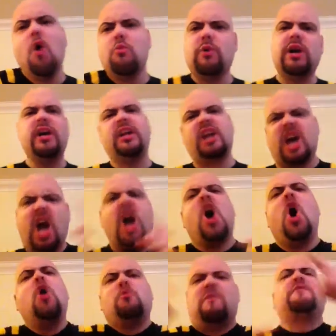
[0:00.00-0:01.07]
We're gonna
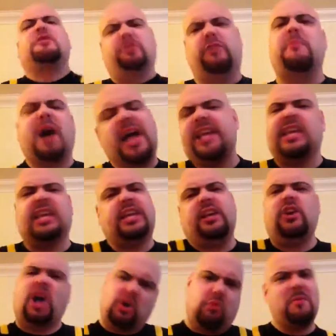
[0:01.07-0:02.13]
review some hiking
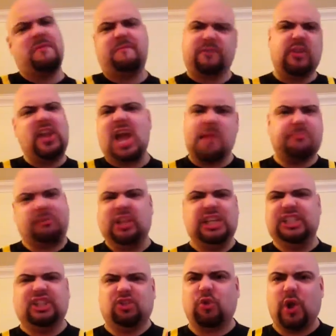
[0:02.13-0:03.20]
equipment for the
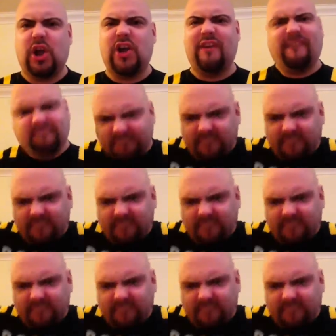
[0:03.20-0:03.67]
Appalachian Trail,